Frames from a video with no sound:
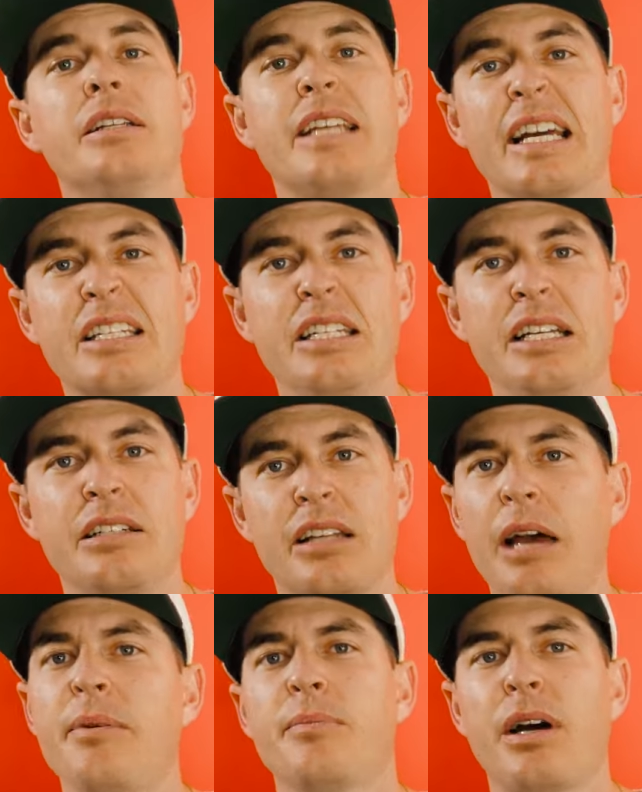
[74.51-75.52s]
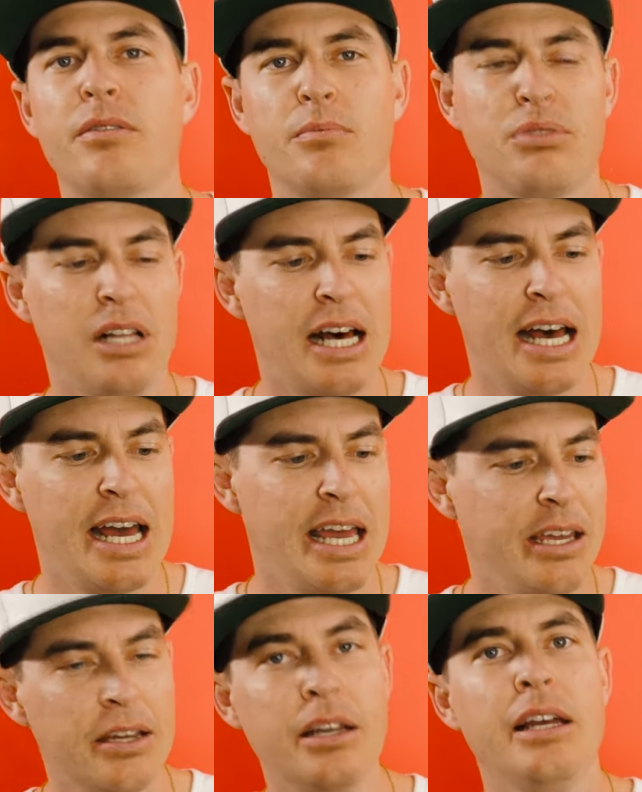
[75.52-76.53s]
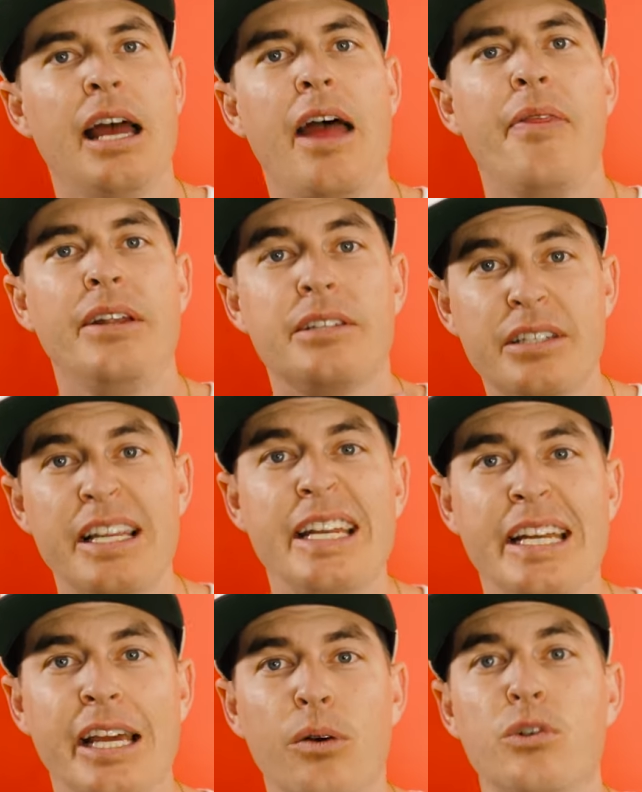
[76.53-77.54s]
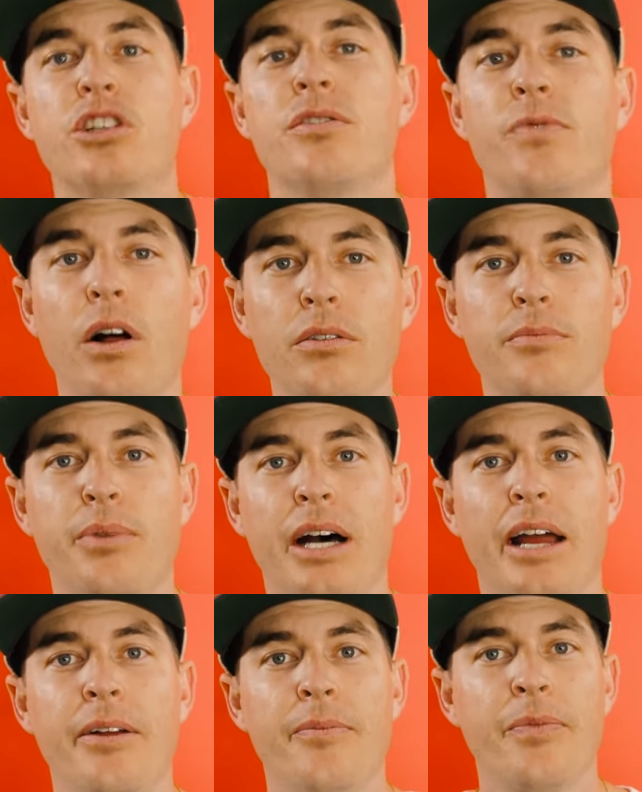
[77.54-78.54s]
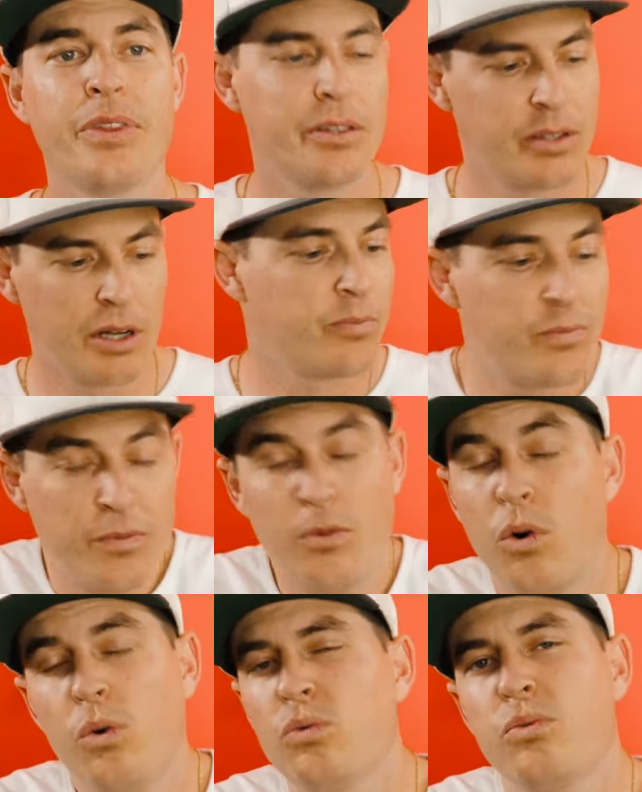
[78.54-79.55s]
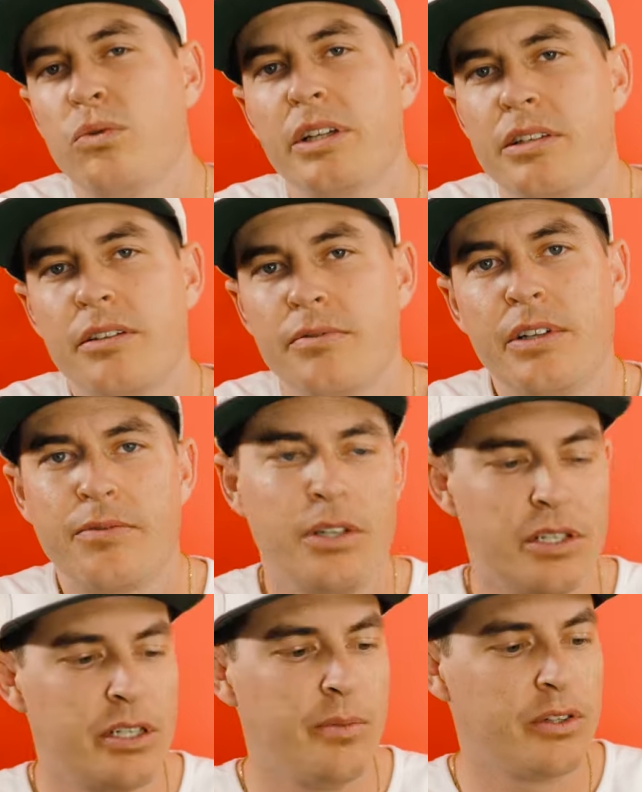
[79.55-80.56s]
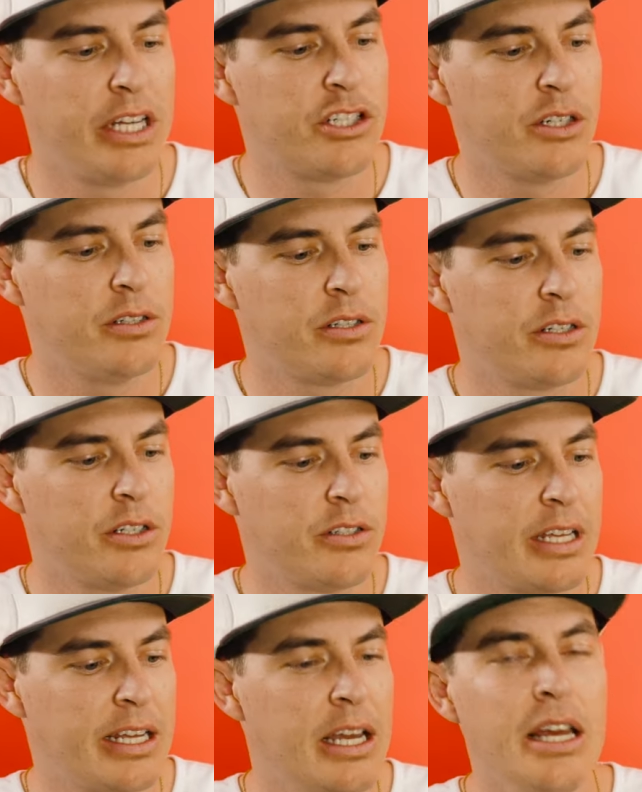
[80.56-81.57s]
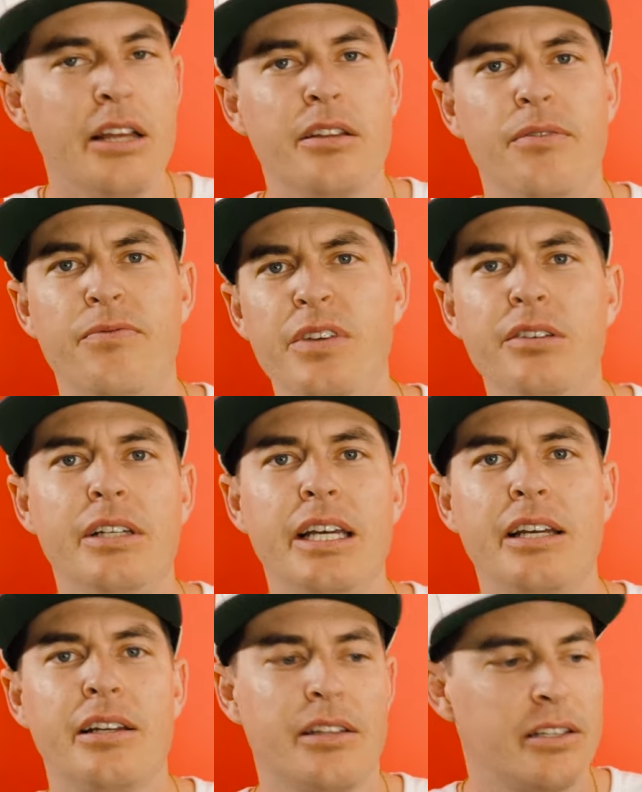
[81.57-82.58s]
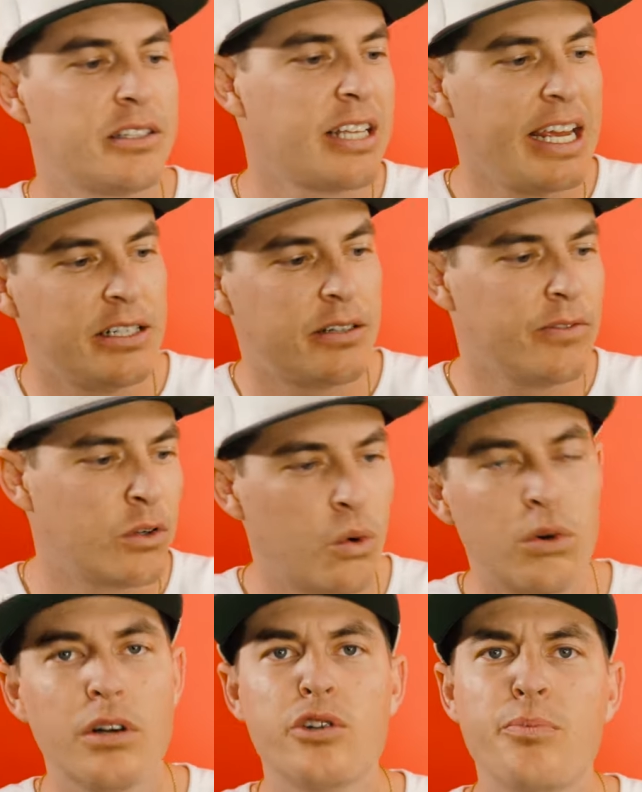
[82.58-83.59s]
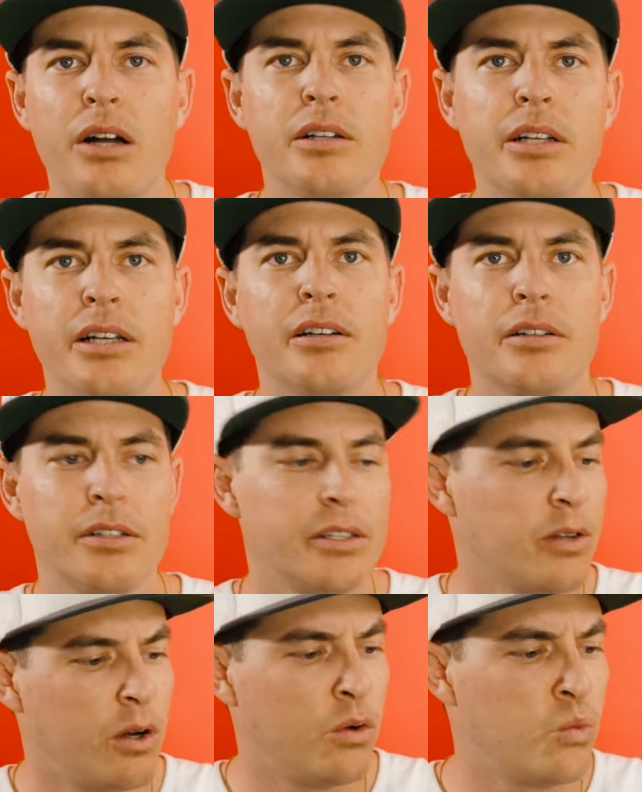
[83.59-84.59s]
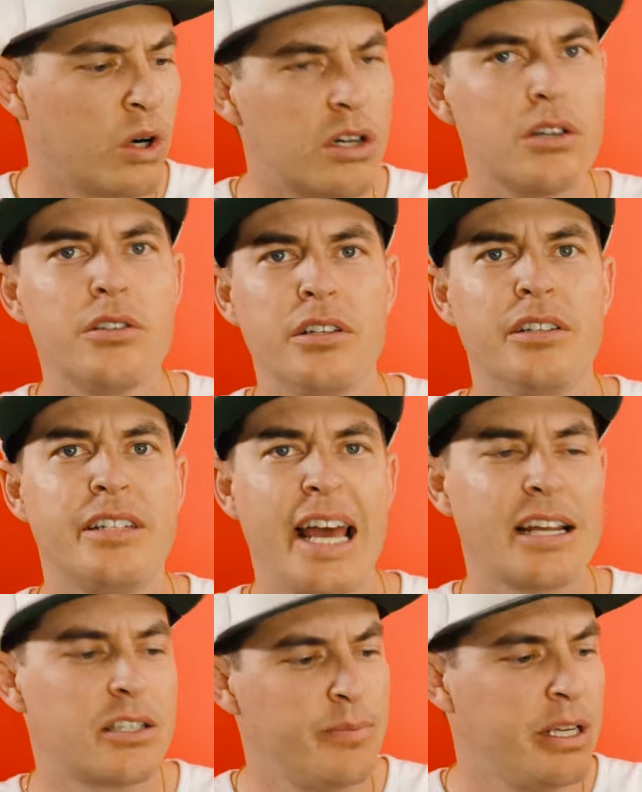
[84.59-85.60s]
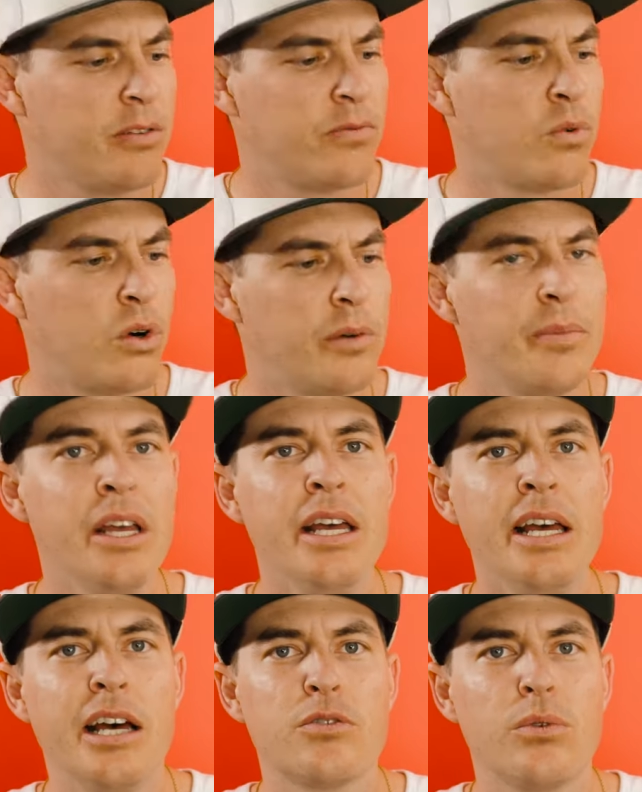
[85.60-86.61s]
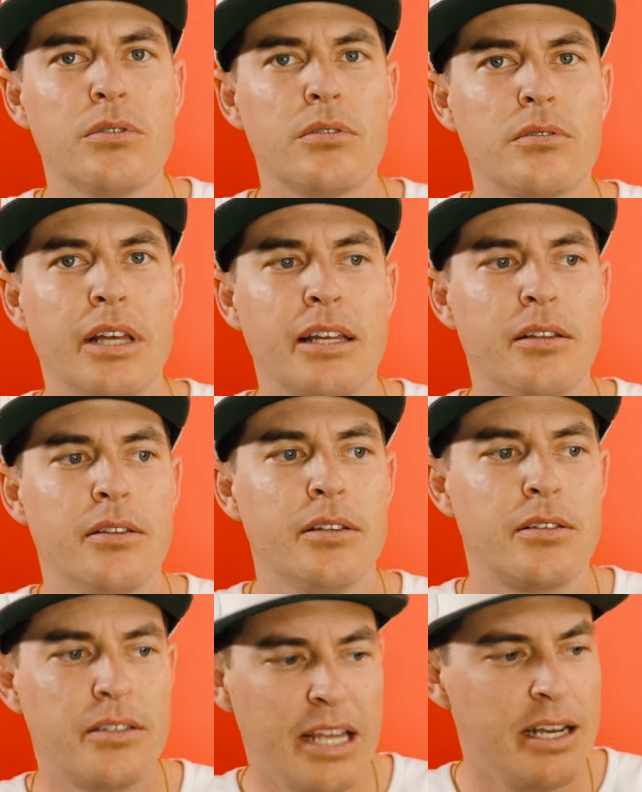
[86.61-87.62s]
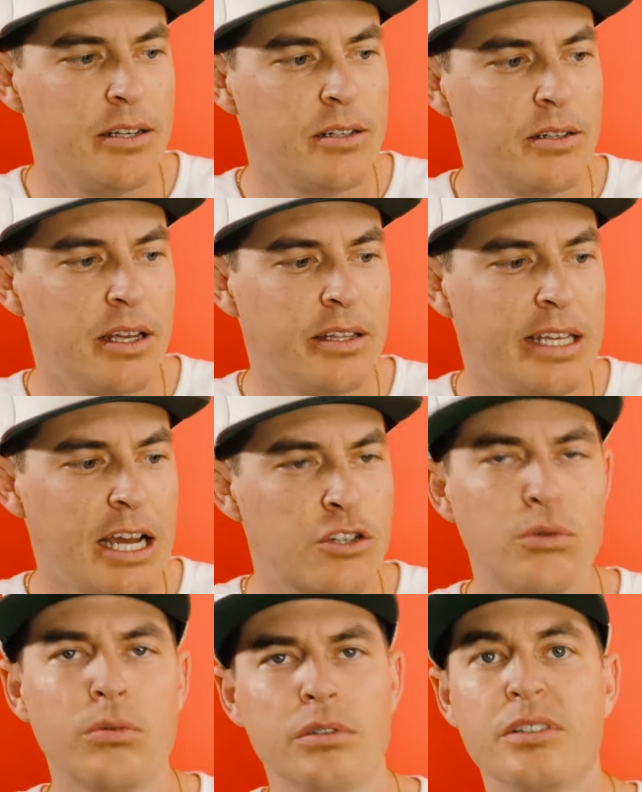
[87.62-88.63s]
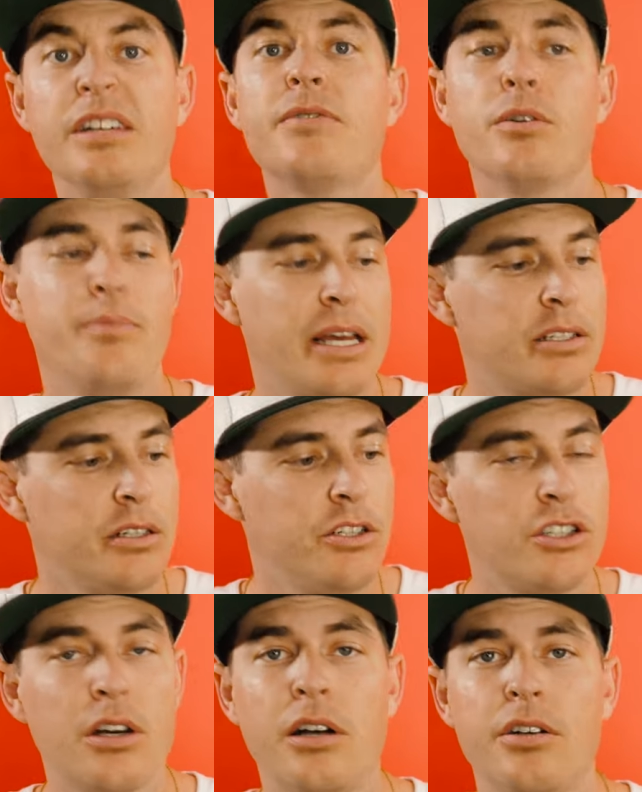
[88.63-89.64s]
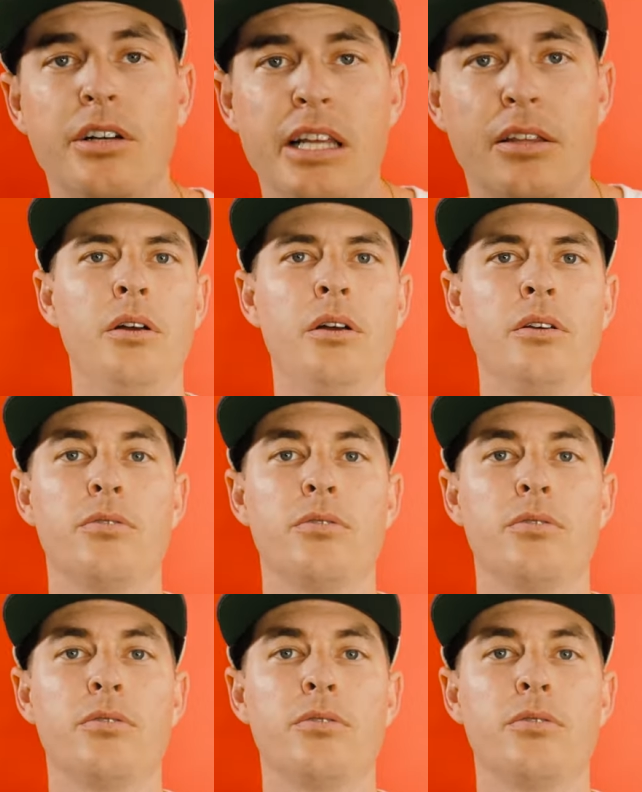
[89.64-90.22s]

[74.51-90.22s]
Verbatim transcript: texting, typing my reply, and then sending it, which is followed by a whole list of different stimulations, such as like the feeling and the sight of the corresponding uh, words and text being formed, as well as like the send and the actual delivered message underneath.